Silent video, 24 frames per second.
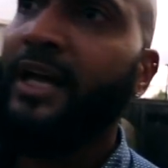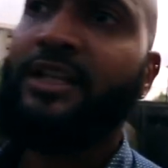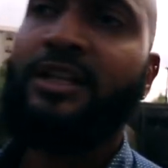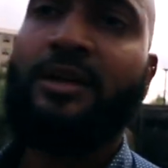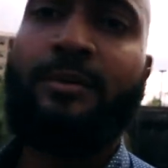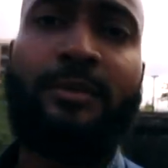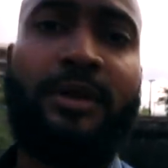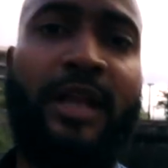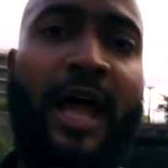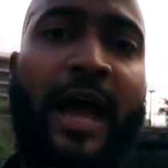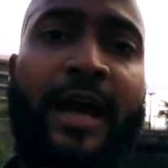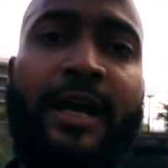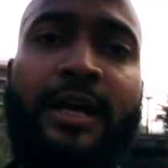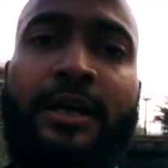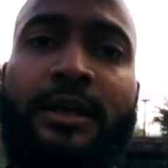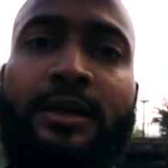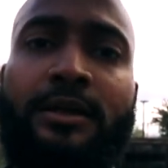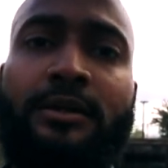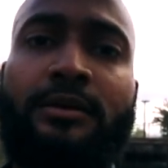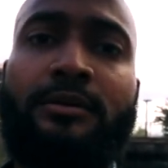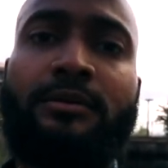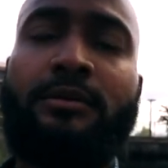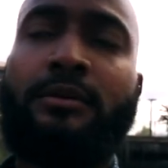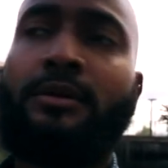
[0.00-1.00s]
them like it.
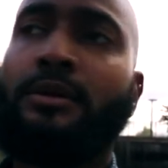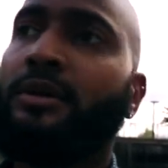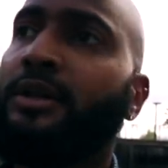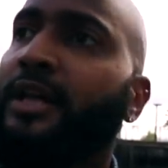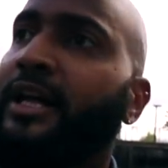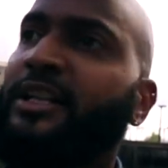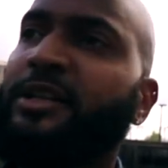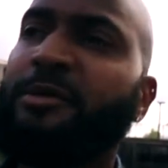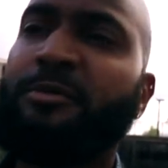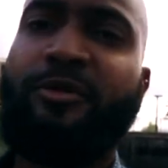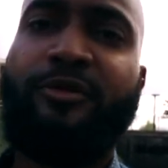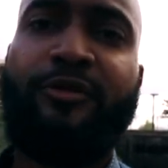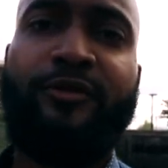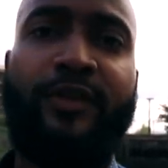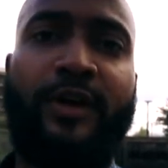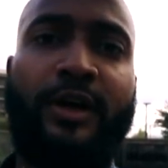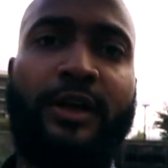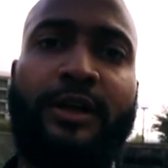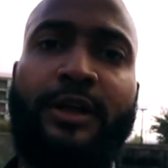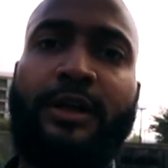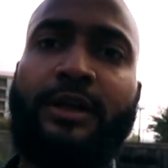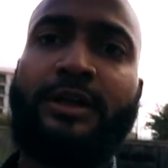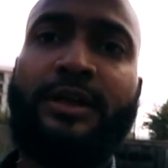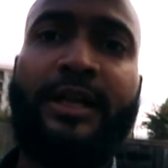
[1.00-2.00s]
Let them
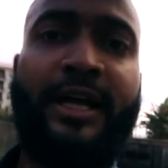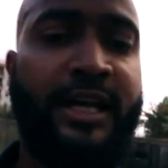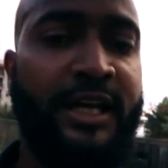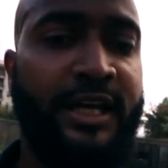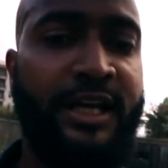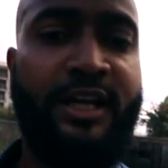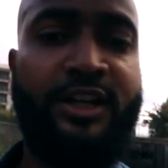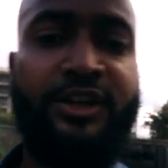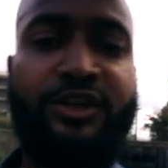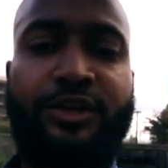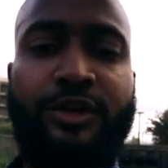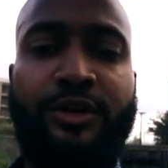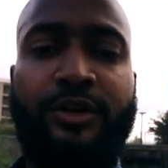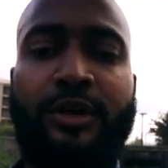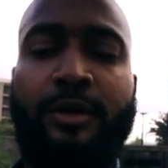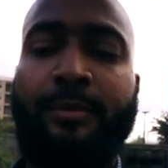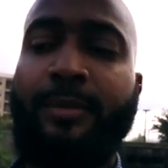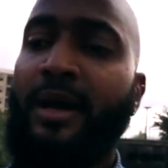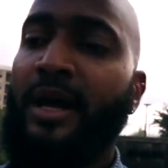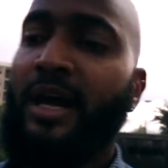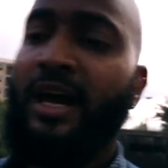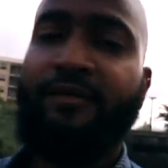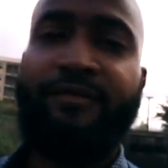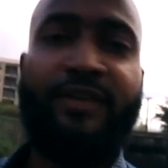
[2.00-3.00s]
feel it, let it get to them.
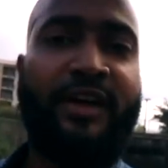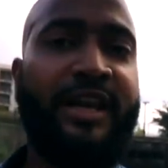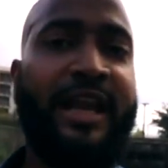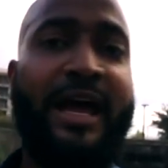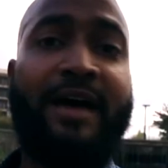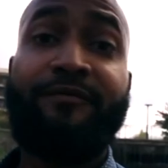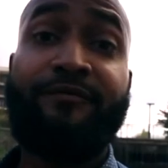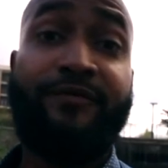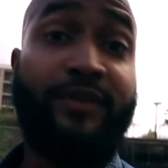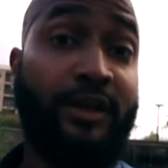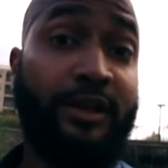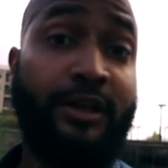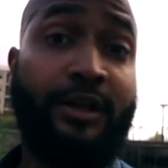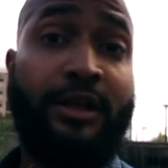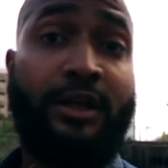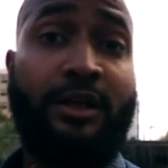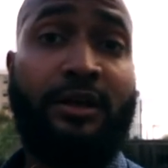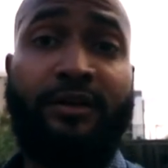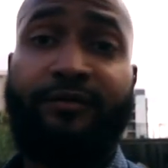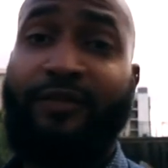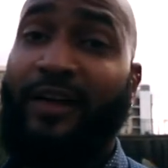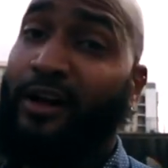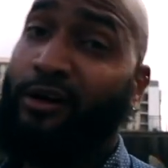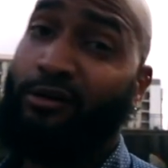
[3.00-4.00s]
If they're not feeling it,
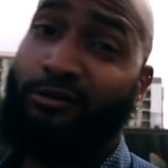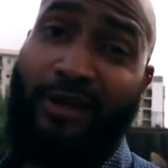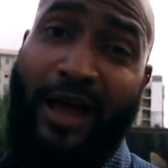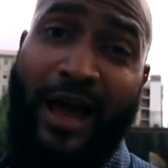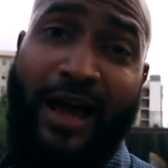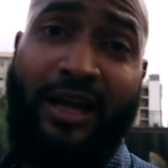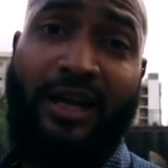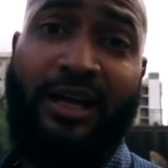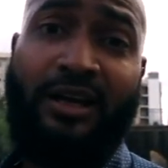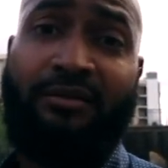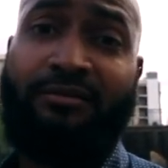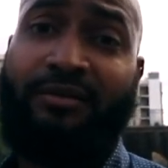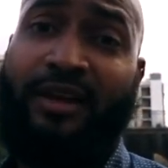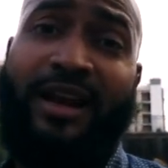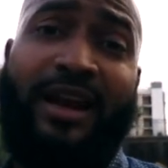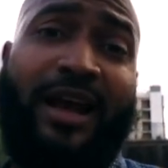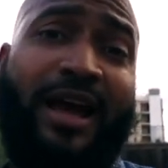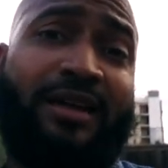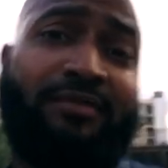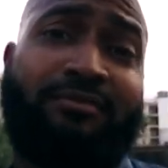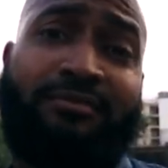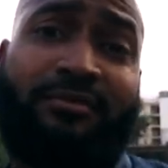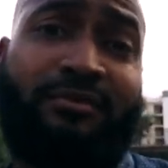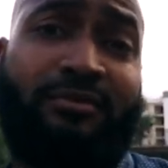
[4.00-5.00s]
if they don't like it, they're
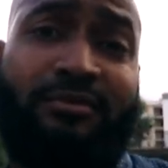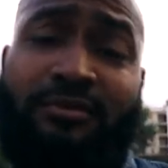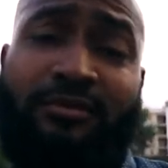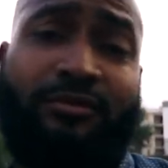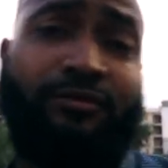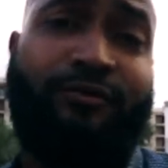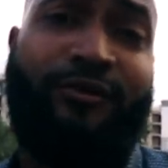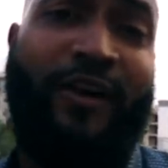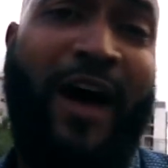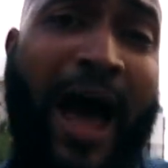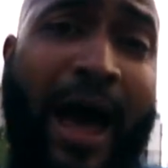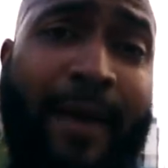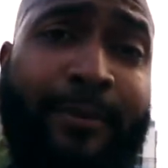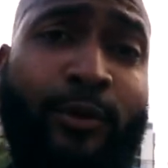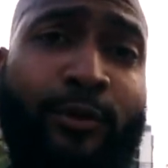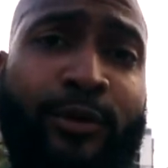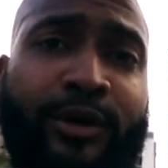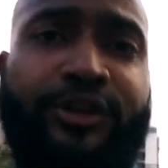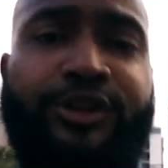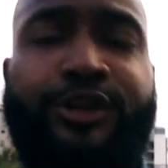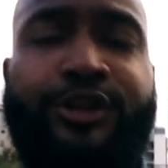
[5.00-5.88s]
not vibing with